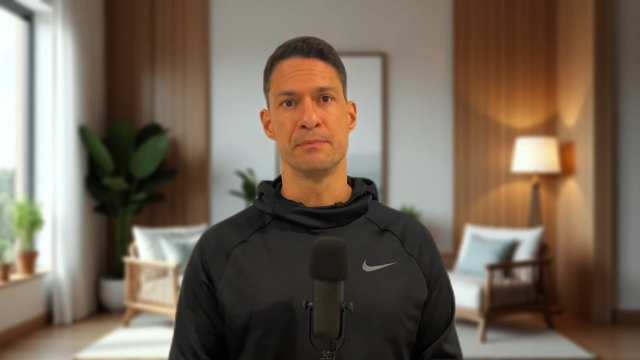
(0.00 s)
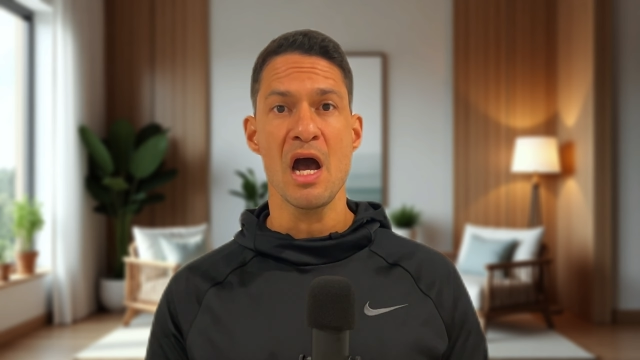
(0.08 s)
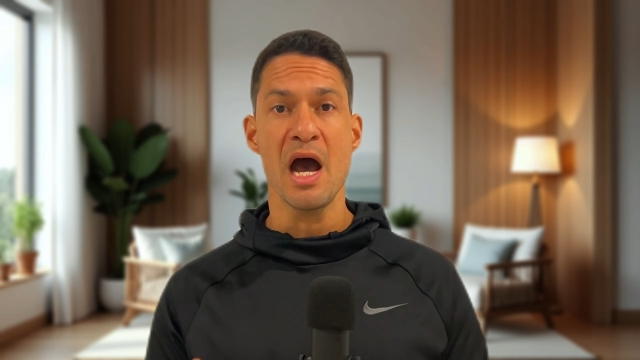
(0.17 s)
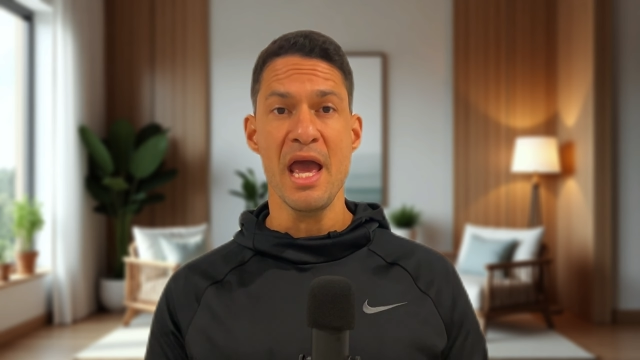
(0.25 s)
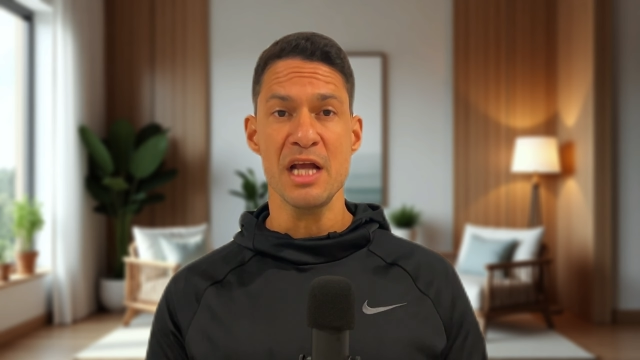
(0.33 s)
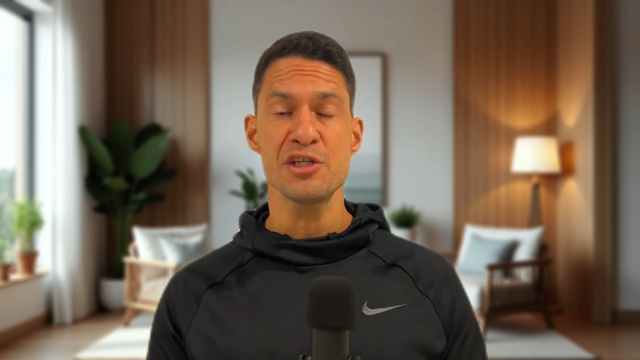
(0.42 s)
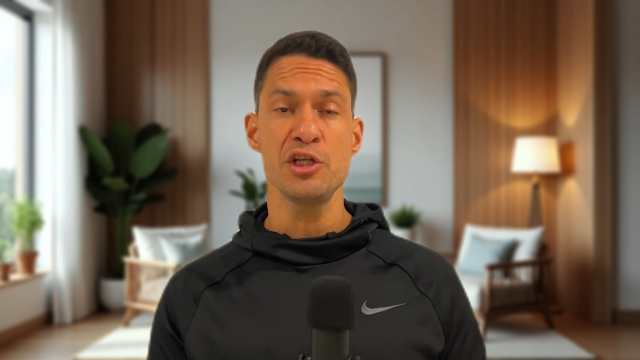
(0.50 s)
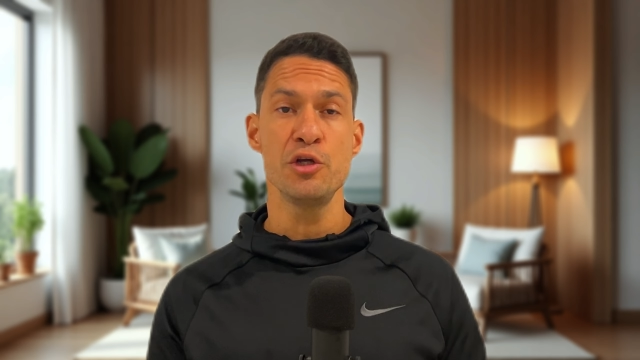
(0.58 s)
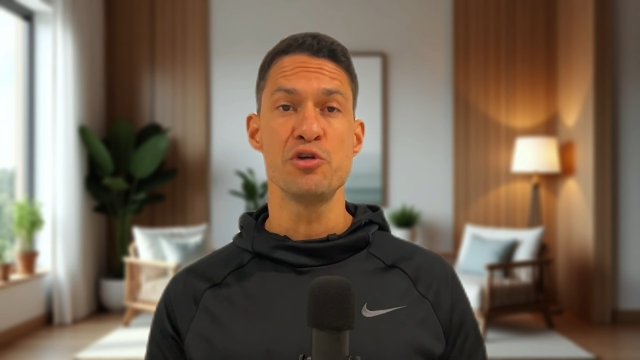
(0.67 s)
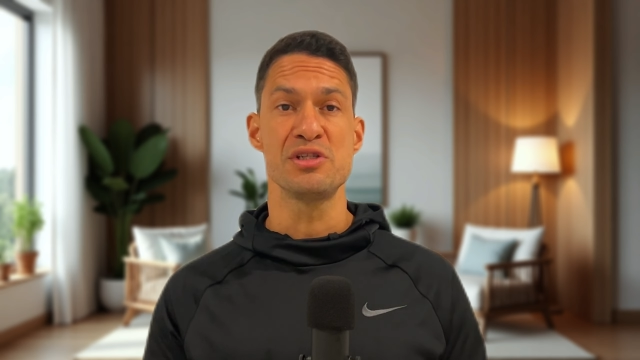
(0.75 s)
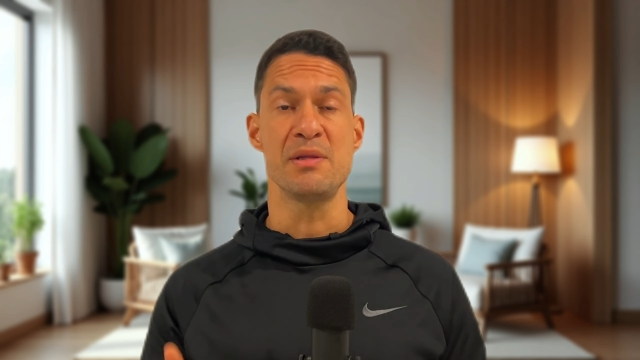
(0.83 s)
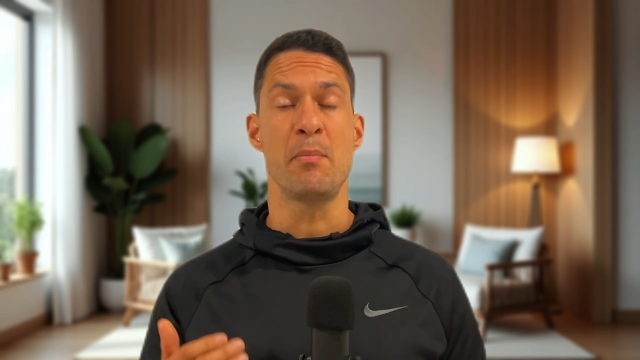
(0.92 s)
I actually
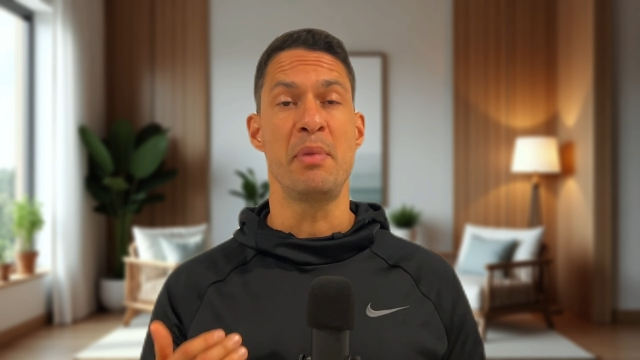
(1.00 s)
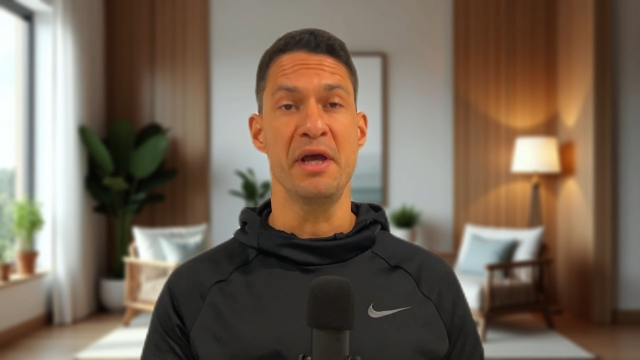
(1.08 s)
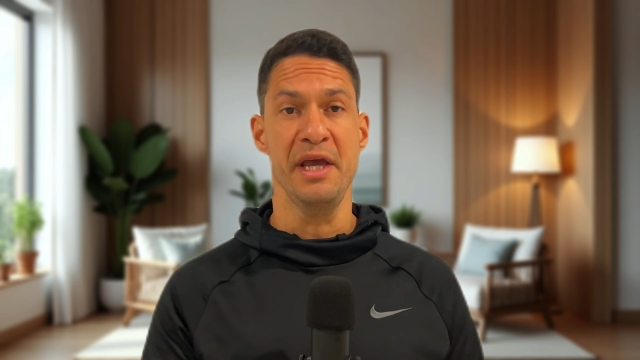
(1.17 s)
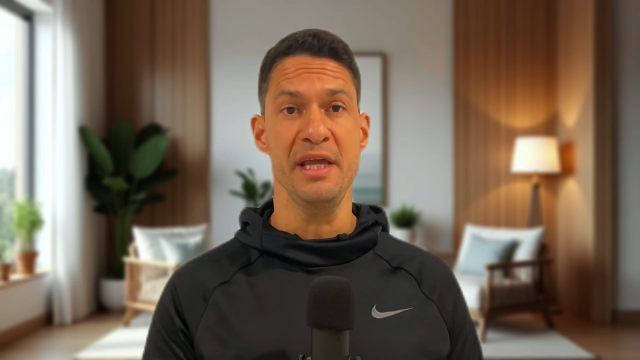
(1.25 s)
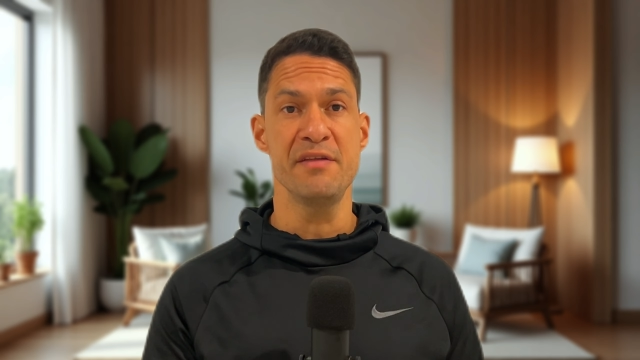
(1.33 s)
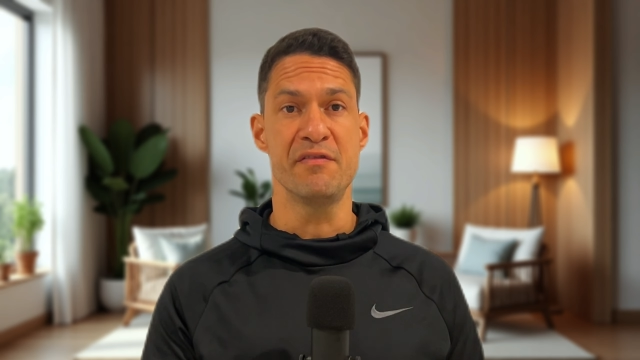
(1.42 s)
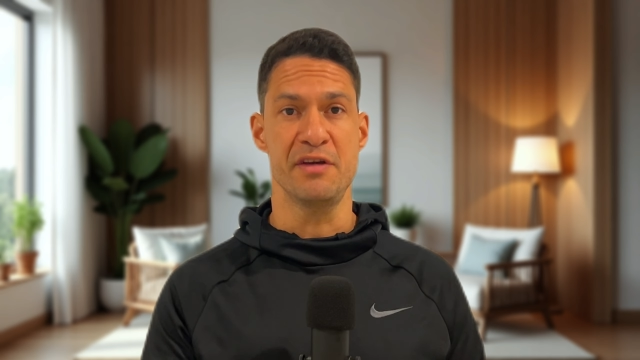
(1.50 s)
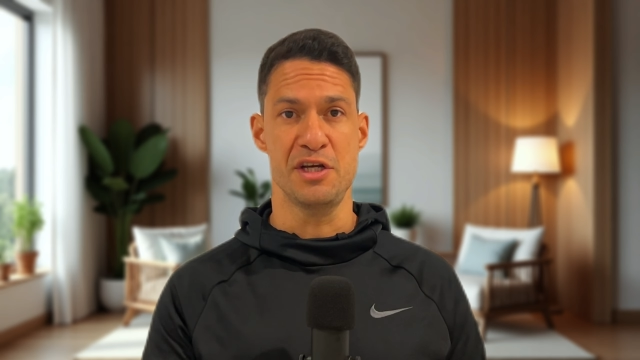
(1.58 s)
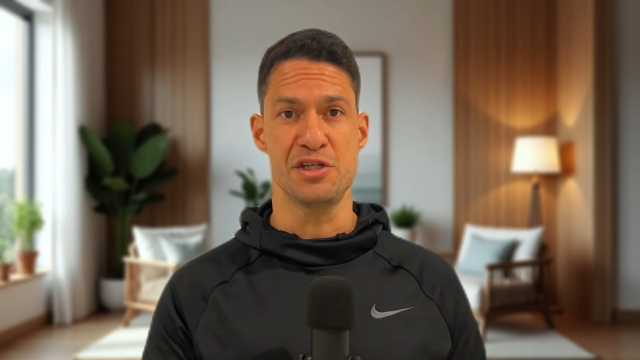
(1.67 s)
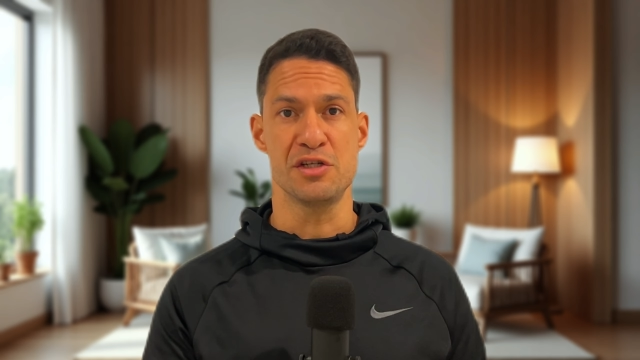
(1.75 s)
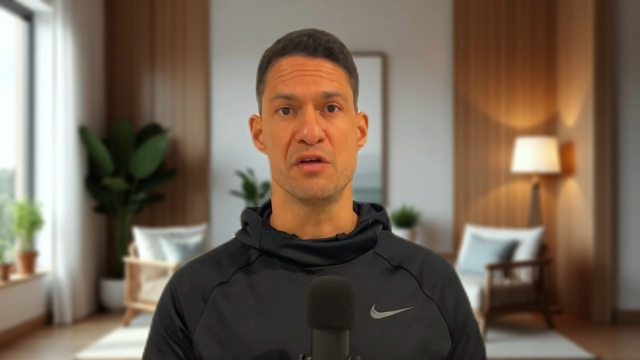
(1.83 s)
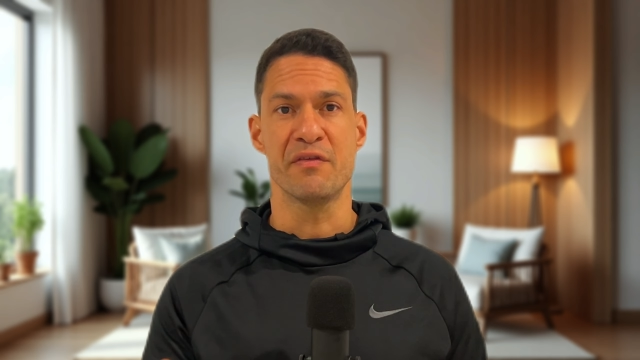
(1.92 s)
use the paid
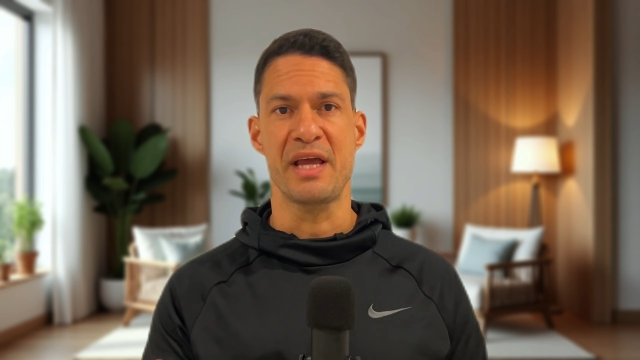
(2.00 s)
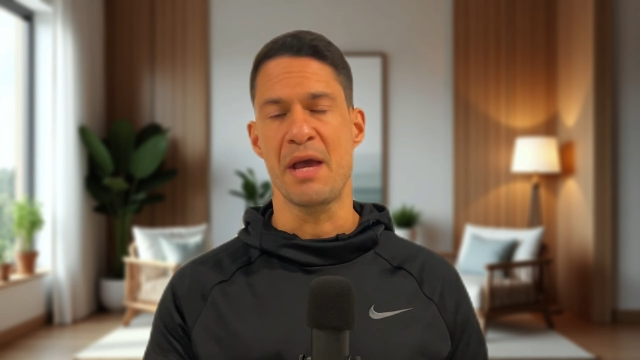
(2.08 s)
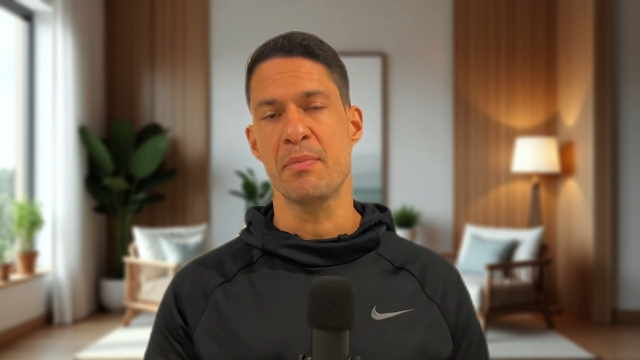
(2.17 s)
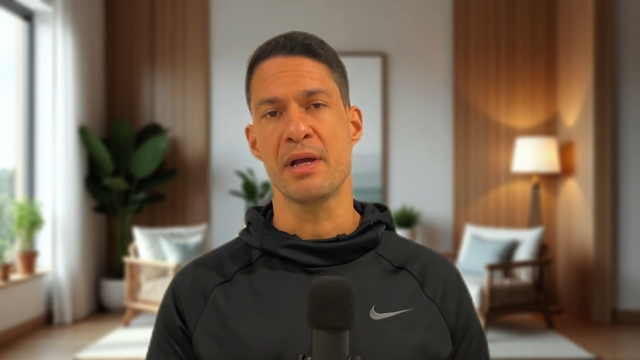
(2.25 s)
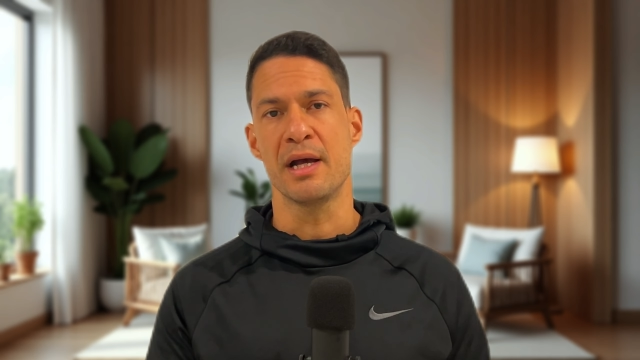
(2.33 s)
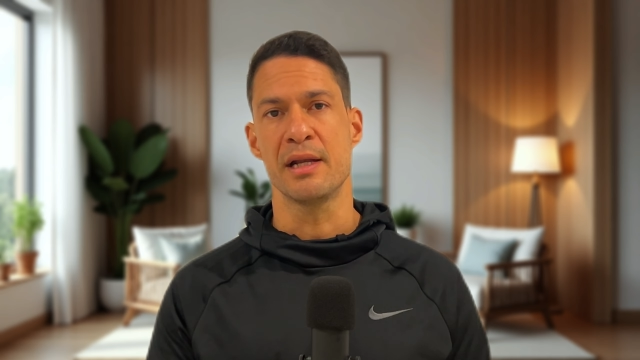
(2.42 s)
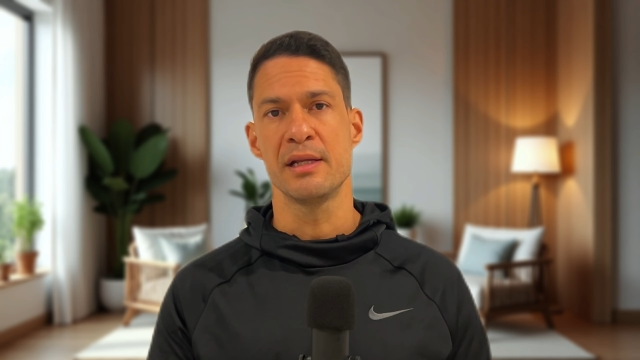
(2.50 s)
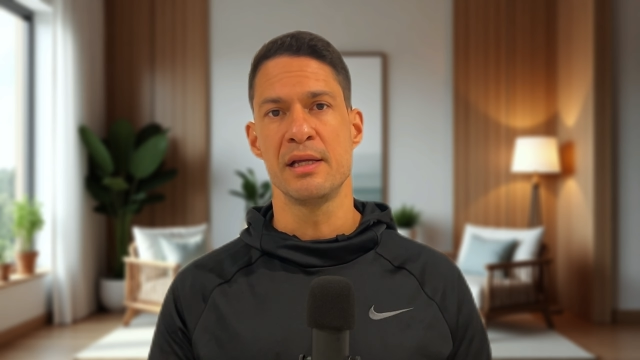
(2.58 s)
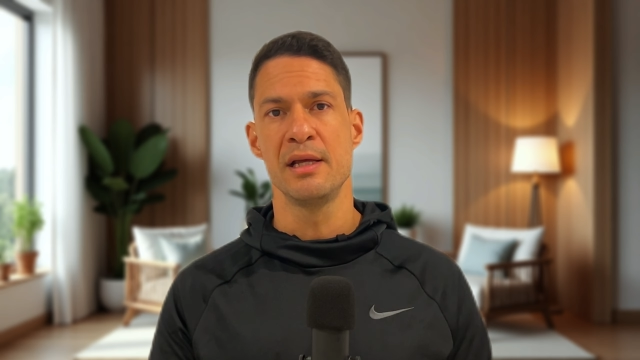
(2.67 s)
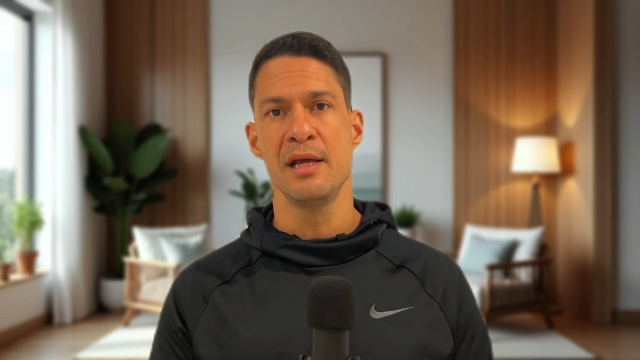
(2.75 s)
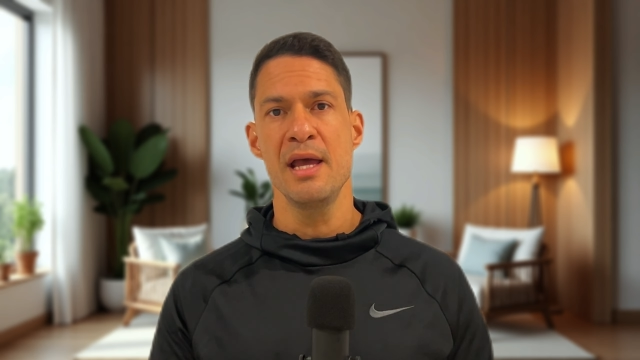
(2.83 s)
version of CapCut,